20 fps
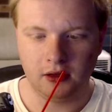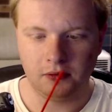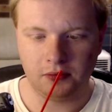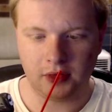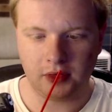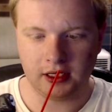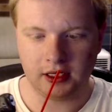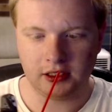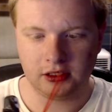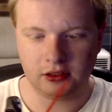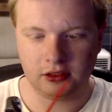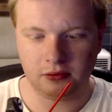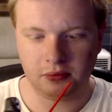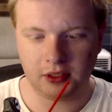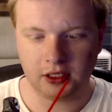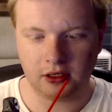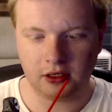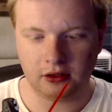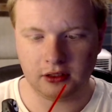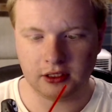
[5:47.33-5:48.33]
But he should be
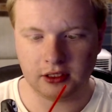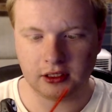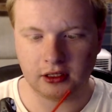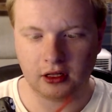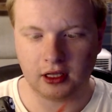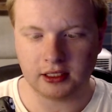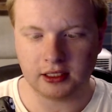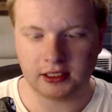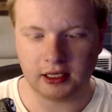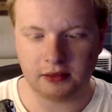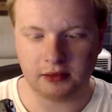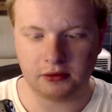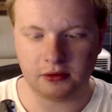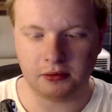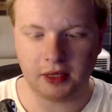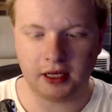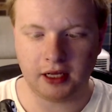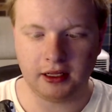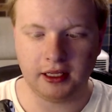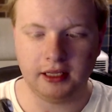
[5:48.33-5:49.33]
holding the lightsaber
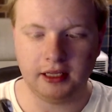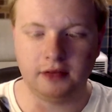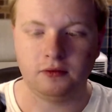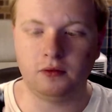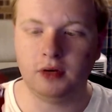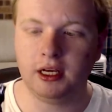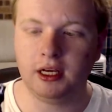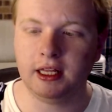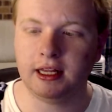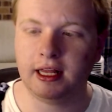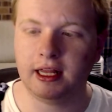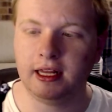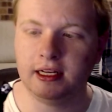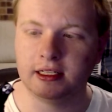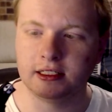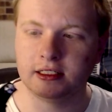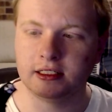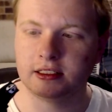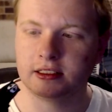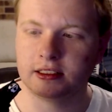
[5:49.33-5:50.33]
about here, and where that
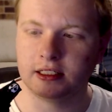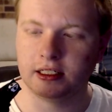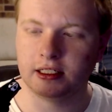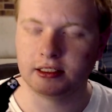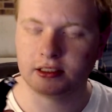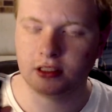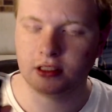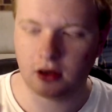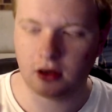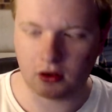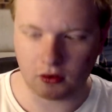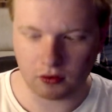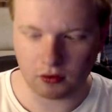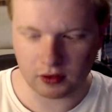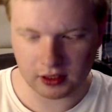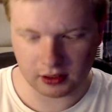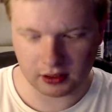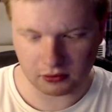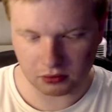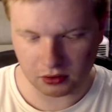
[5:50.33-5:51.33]
is, it's not
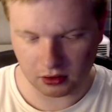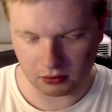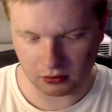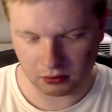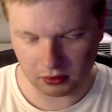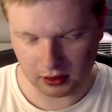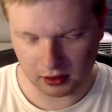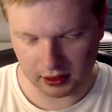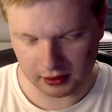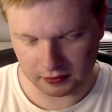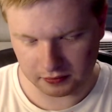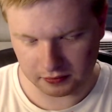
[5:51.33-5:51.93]
holding it properly.